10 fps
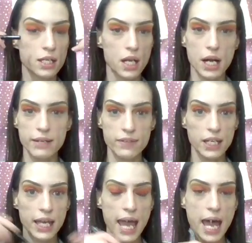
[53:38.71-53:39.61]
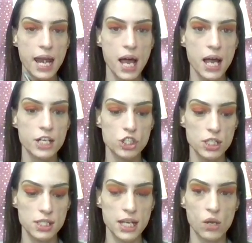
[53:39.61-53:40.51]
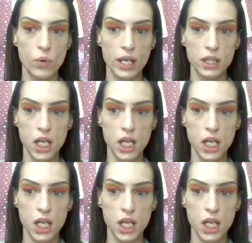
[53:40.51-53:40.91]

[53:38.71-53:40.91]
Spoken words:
not even a cat eye, just a quick